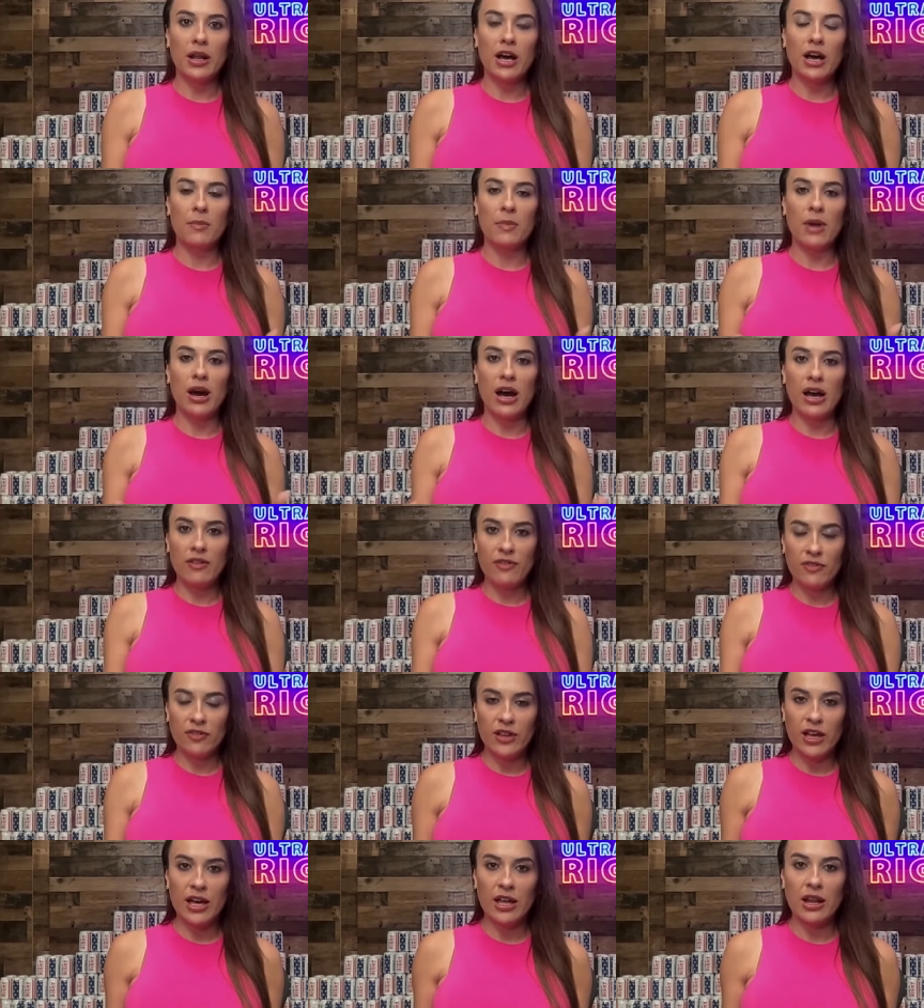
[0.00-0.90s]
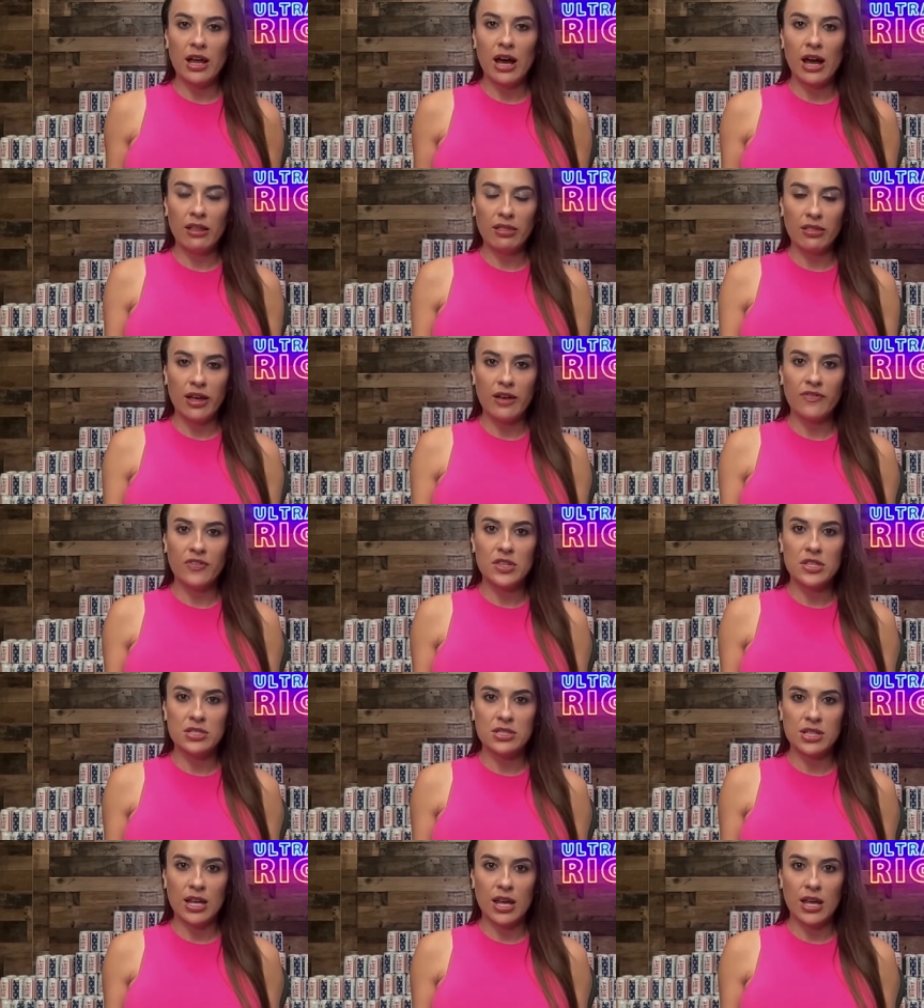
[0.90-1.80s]
But um, I fled. I left
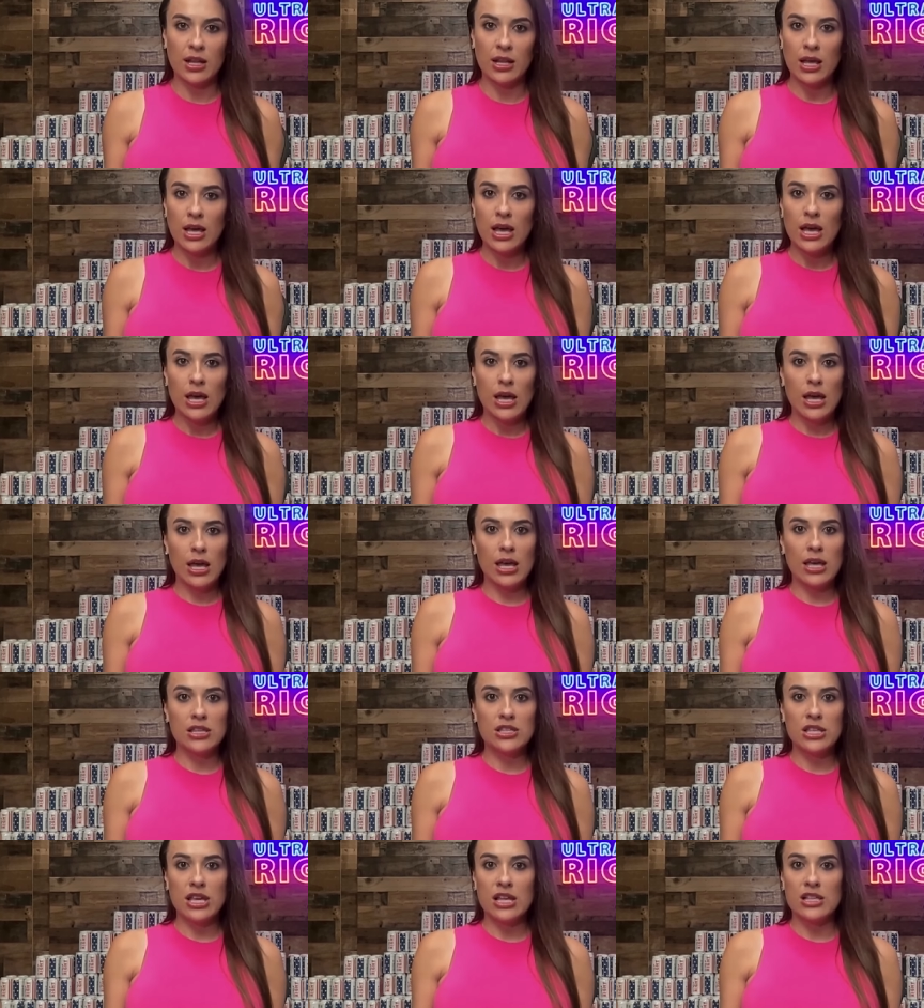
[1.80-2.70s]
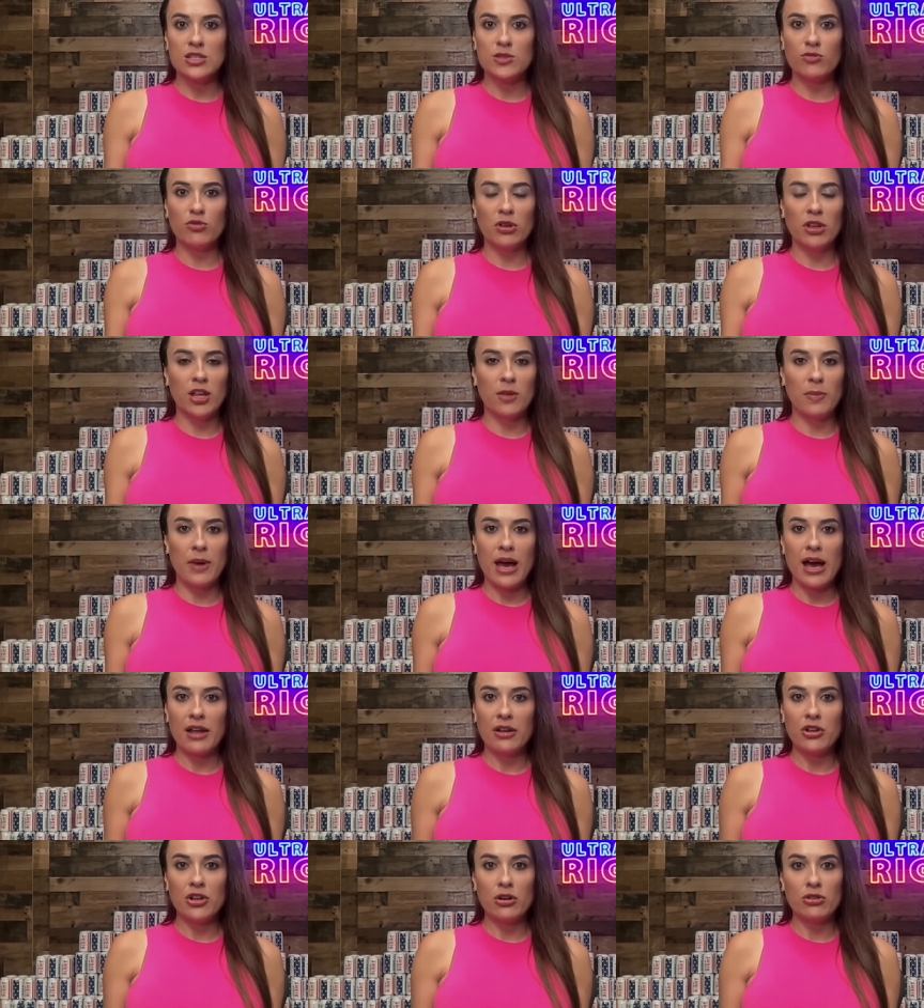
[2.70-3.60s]
the state it's it's really
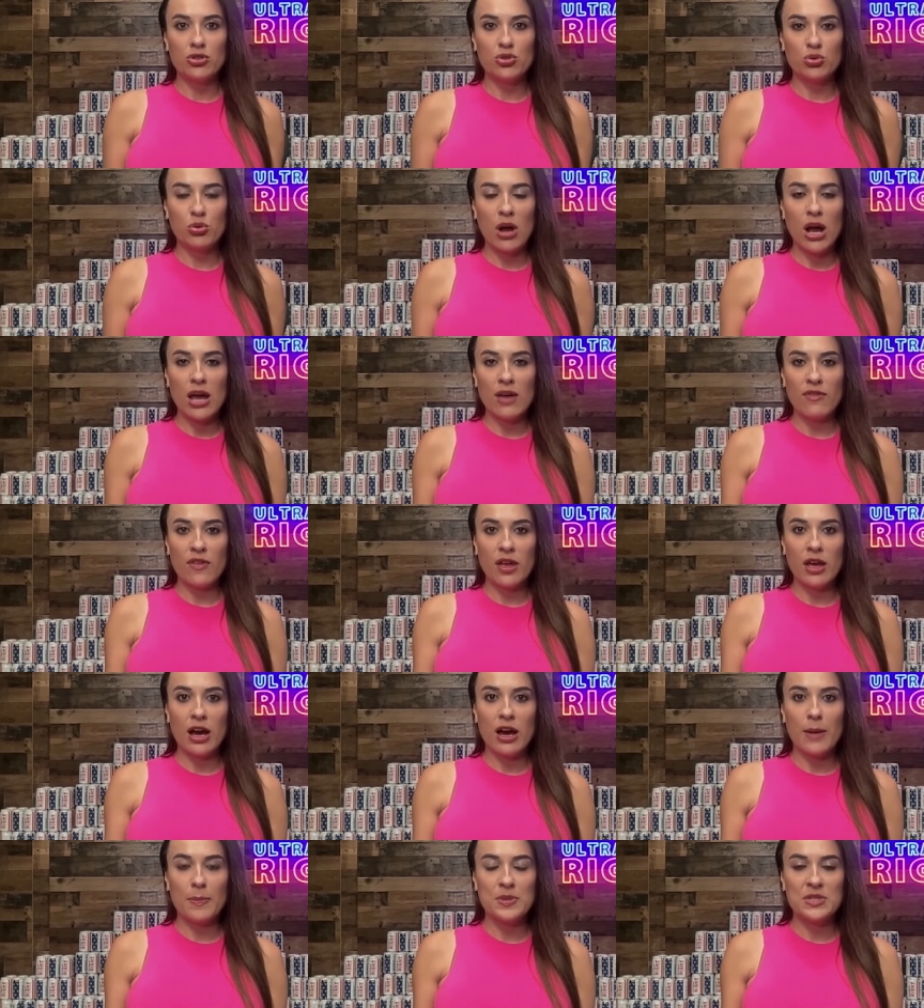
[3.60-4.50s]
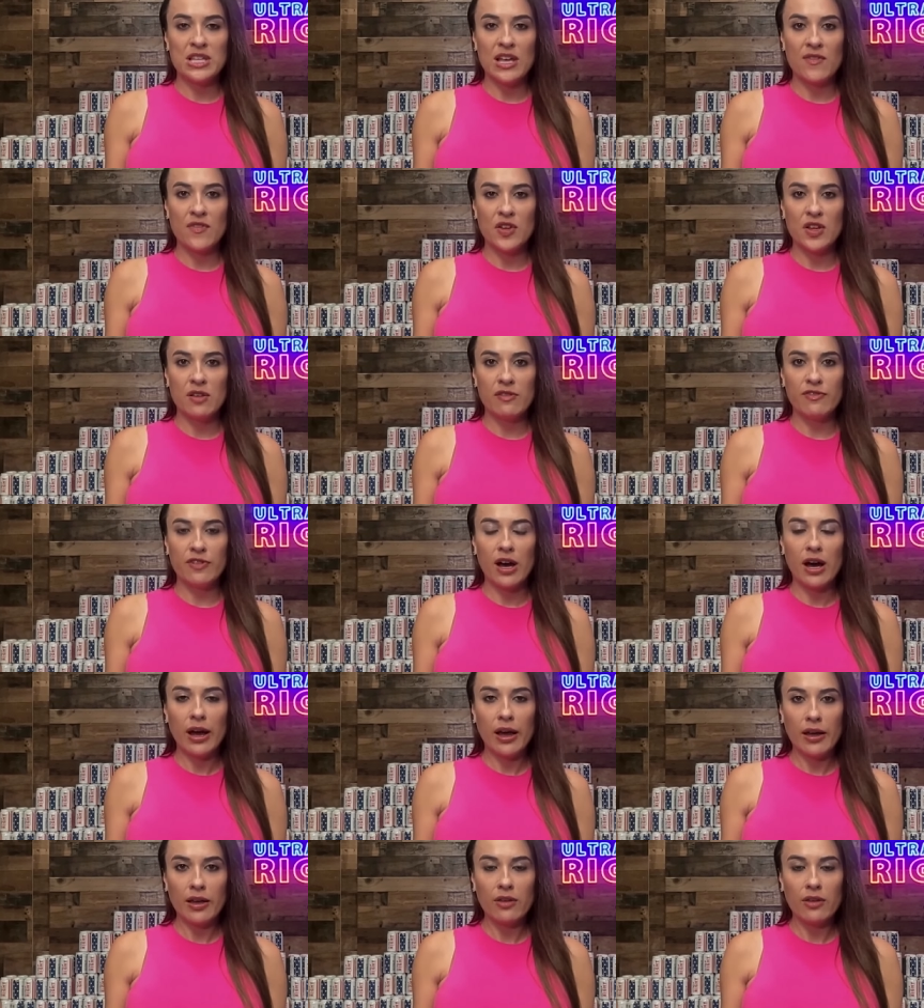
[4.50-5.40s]
bad. You know, driving up
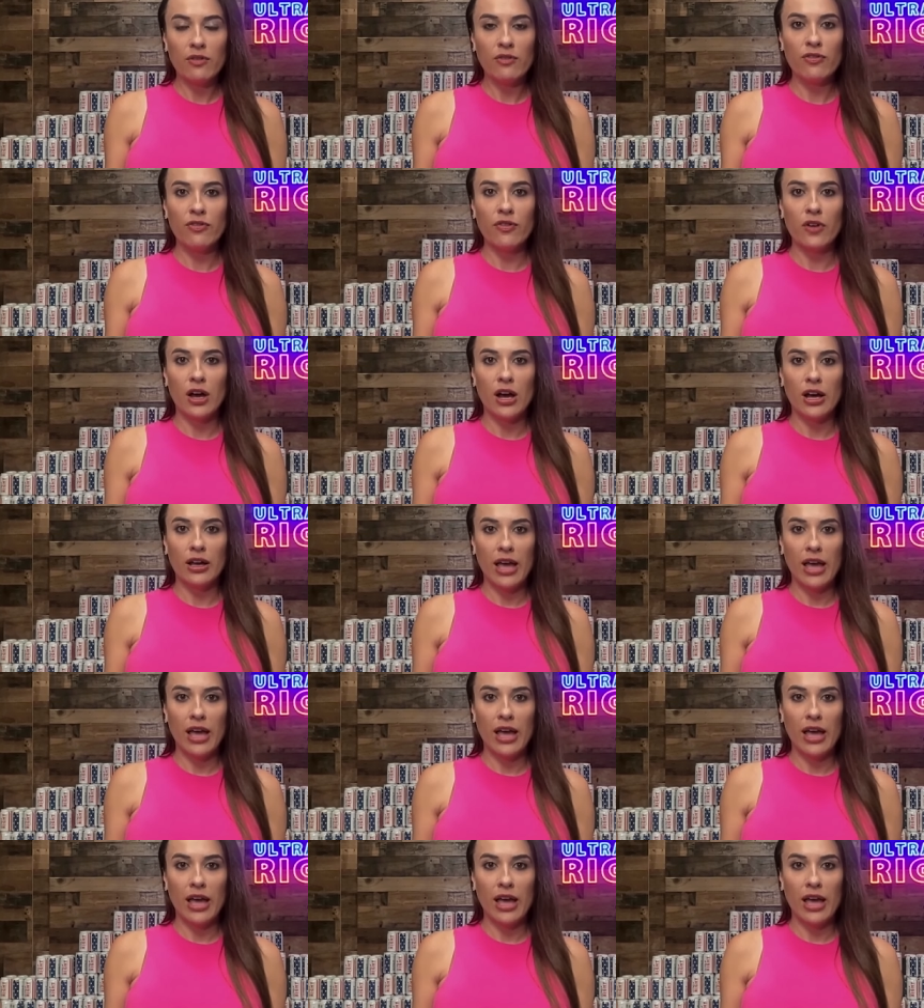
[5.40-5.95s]
75,